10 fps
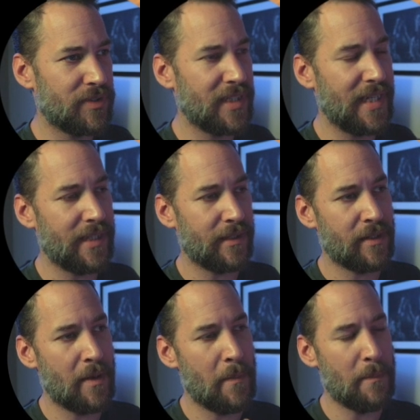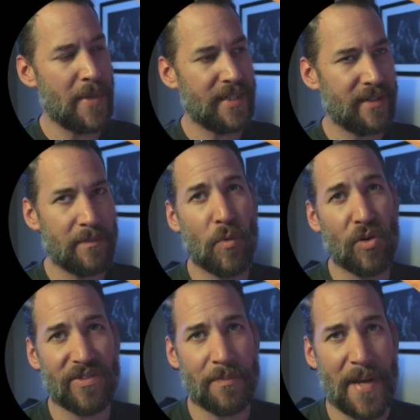and made it
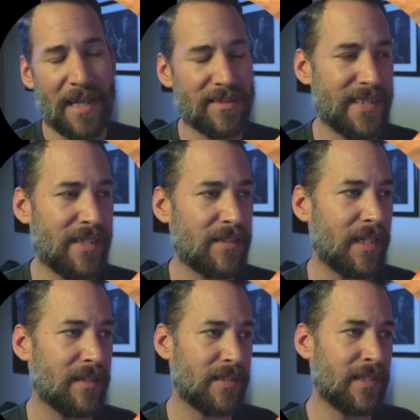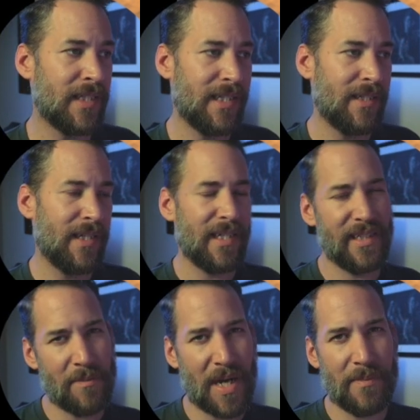more of a pastel color.
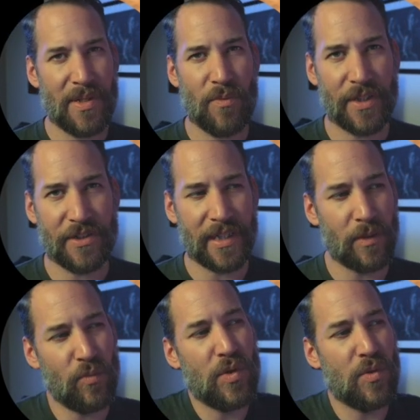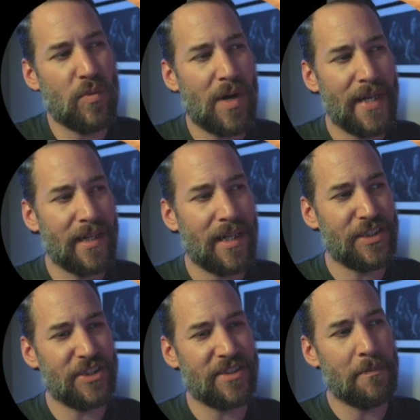And you might be wondering, well, why
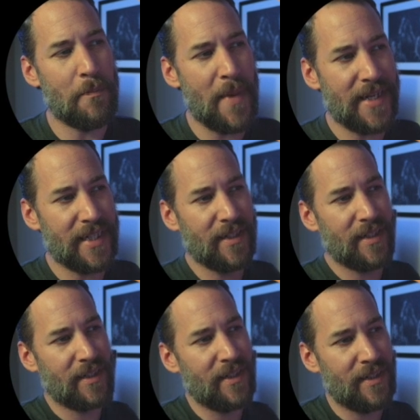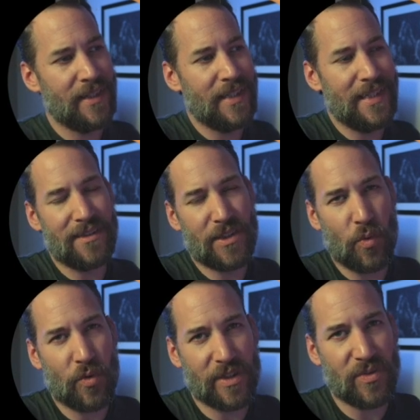not just make it
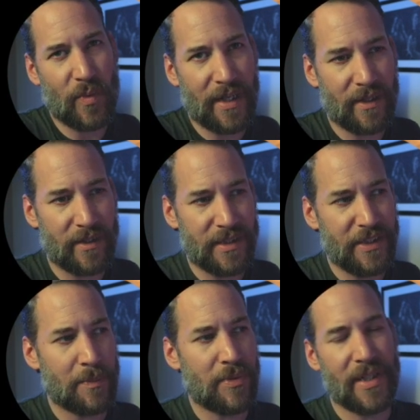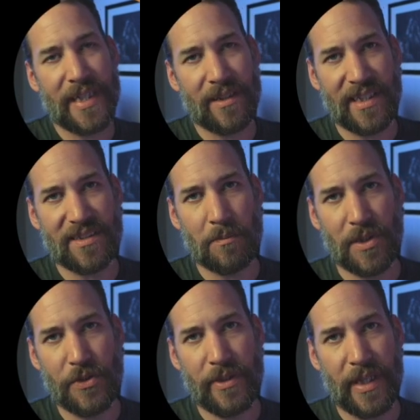towards where you're printing less
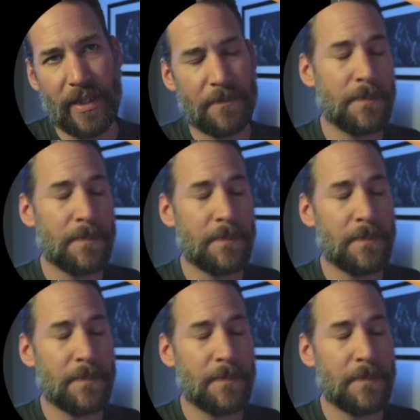blue there?